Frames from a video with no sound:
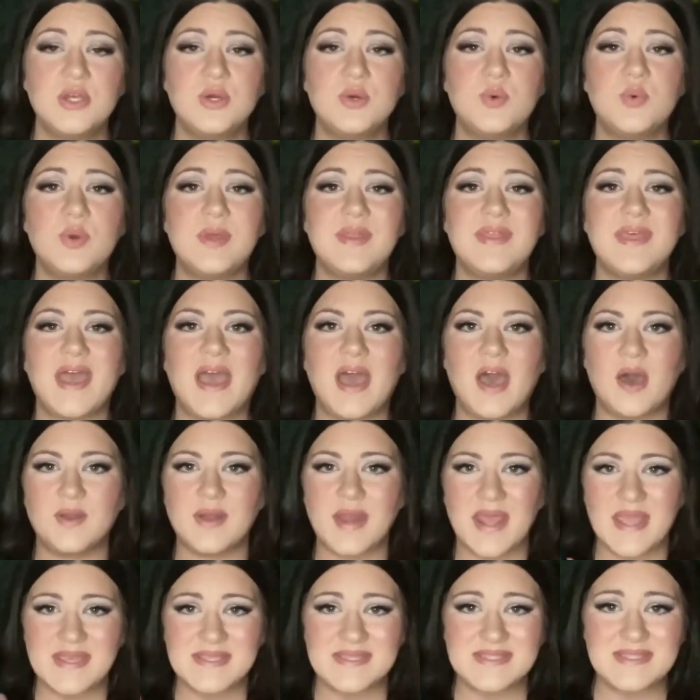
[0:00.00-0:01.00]

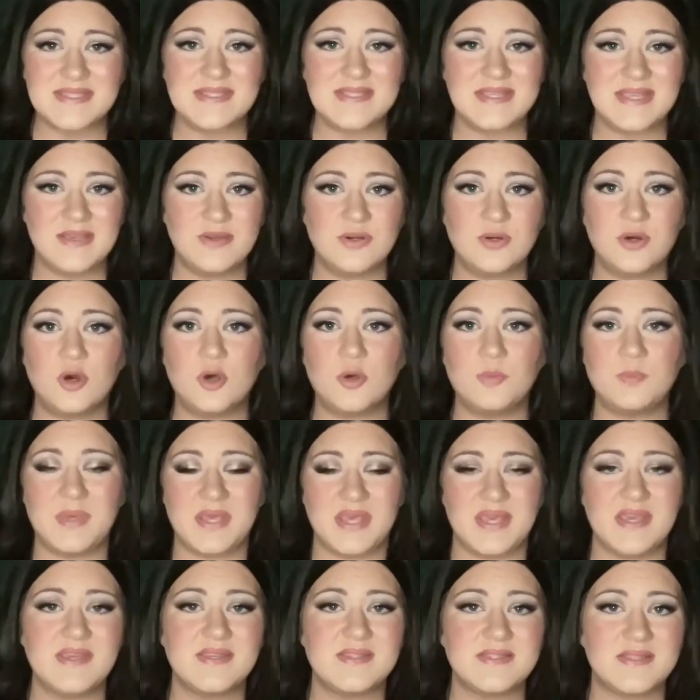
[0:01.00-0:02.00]
without a single
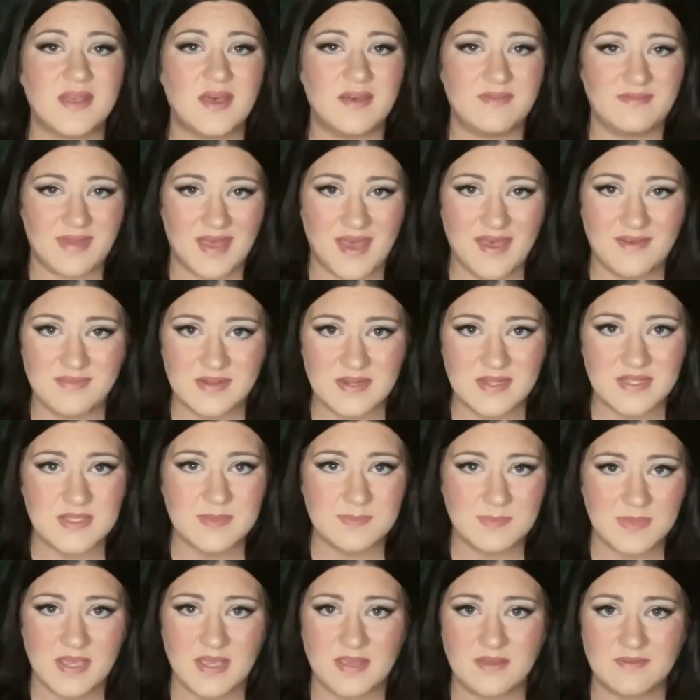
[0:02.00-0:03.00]
piece of evidence
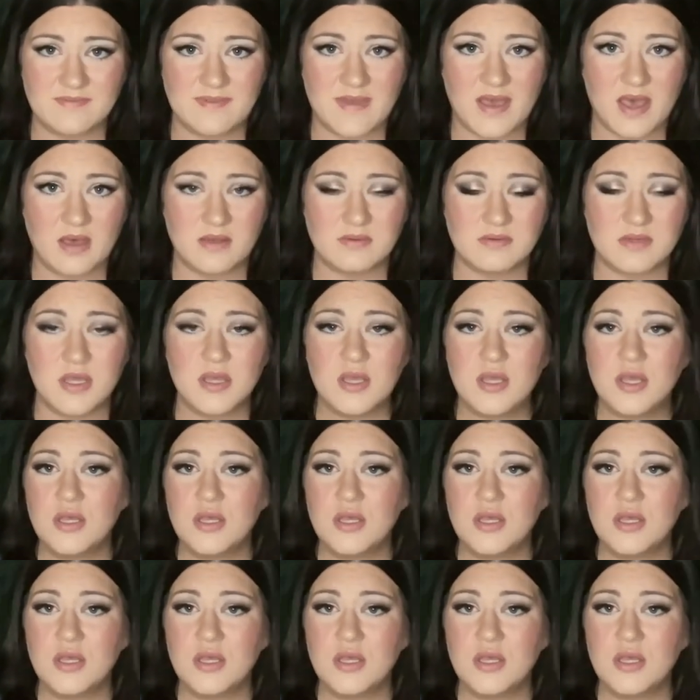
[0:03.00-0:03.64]
being found.